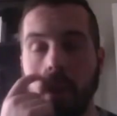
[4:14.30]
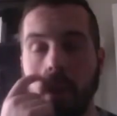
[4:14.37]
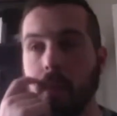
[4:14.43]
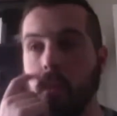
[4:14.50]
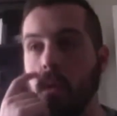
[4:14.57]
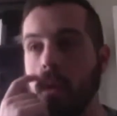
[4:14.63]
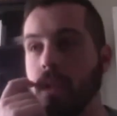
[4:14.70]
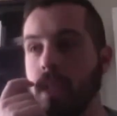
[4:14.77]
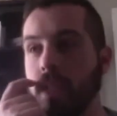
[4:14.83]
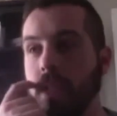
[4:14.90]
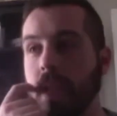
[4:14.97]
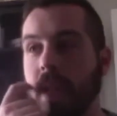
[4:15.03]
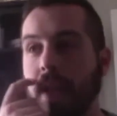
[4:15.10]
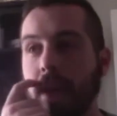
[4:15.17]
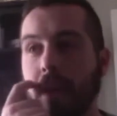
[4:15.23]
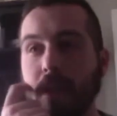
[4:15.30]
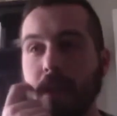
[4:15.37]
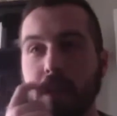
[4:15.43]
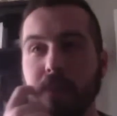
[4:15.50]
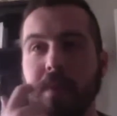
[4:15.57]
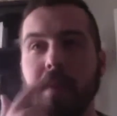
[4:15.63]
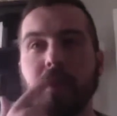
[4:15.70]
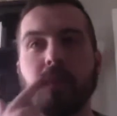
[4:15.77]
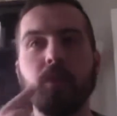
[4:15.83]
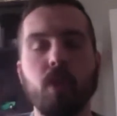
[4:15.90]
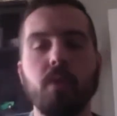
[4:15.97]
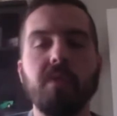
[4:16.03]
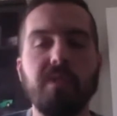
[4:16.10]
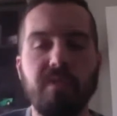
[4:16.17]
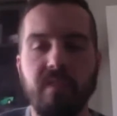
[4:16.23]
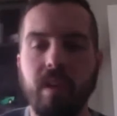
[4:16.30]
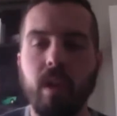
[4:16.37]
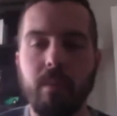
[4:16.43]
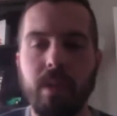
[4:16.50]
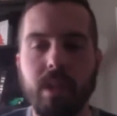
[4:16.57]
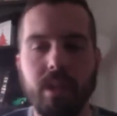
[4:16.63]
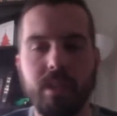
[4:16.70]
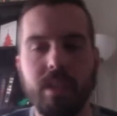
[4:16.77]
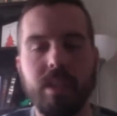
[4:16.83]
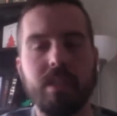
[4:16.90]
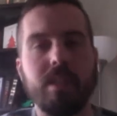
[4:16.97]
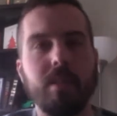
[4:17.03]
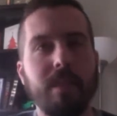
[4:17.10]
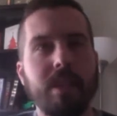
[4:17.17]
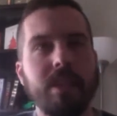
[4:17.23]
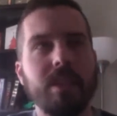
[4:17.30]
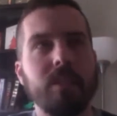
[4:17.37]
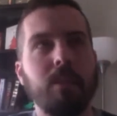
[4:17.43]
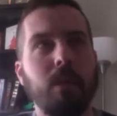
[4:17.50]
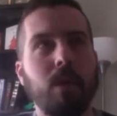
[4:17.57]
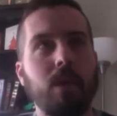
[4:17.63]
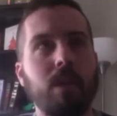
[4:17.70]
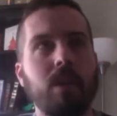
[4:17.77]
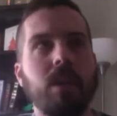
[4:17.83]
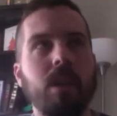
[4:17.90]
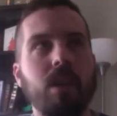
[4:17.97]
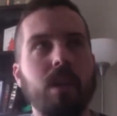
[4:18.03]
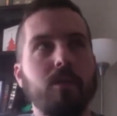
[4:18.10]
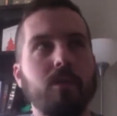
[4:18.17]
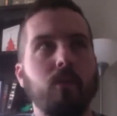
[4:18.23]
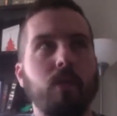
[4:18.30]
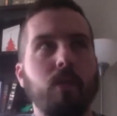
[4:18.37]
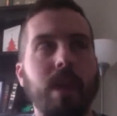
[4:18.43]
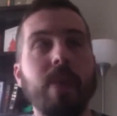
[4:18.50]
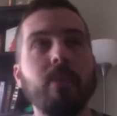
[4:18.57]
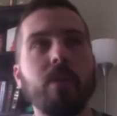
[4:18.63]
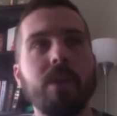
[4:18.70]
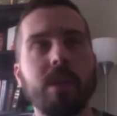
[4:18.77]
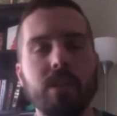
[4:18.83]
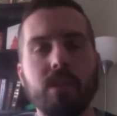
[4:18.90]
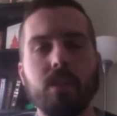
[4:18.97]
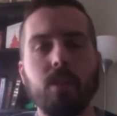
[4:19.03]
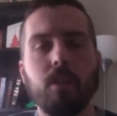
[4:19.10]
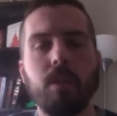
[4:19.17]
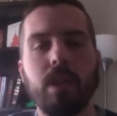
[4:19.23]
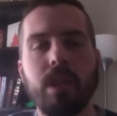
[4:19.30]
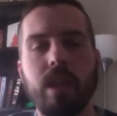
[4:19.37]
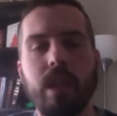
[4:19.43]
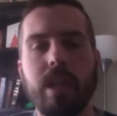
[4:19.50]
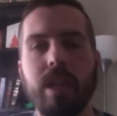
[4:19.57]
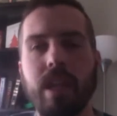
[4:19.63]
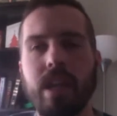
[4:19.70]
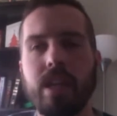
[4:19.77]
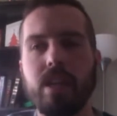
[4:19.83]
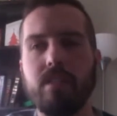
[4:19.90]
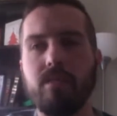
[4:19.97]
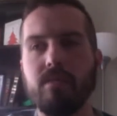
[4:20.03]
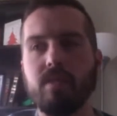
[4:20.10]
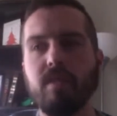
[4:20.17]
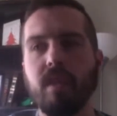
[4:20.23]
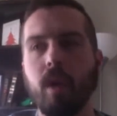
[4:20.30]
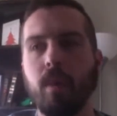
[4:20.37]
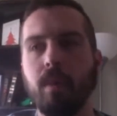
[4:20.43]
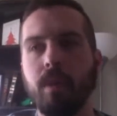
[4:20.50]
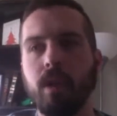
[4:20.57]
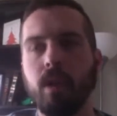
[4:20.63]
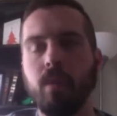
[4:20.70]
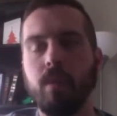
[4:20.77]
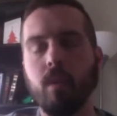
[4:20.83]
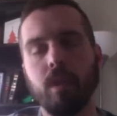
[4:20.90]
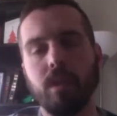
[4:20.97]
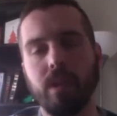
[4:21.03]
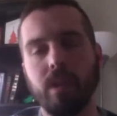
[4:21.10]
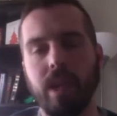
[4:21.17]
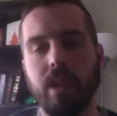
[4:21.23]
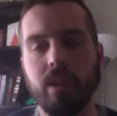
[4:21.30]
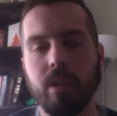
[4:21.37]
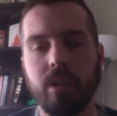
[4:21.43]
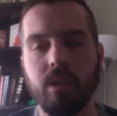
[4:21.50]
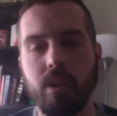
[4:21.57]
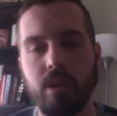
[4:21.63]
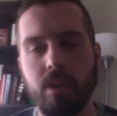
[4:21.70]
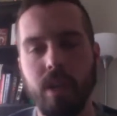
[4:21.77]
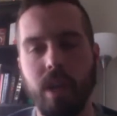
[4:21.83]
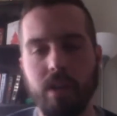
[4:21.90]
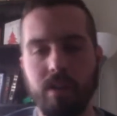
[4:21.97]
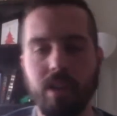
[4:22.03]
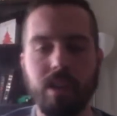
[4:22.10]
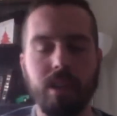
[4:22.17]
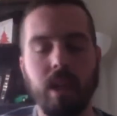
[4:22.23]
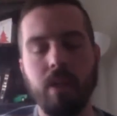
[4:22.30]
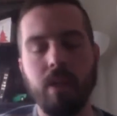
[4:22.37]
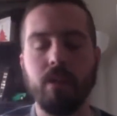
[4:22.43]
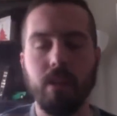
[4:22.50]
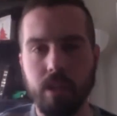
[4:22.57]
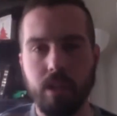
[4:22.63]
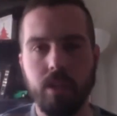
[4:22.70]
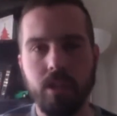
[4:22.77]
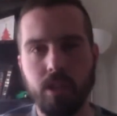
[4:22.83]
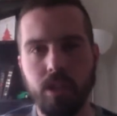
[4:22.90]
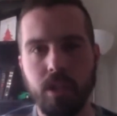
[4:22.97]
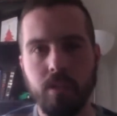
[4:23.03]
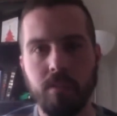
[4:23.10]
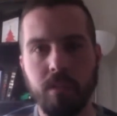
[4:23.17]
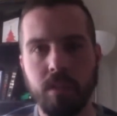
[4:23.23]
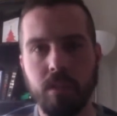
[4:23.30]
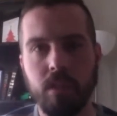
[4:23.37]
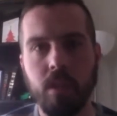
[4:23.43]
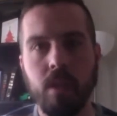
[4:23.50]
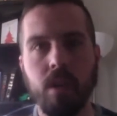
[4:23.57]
want this character to be able to grow and develop, because that's the biggest part of when I'm reading a story, and I can kind of develop a little bit with the character, and you kind of get that relationship, and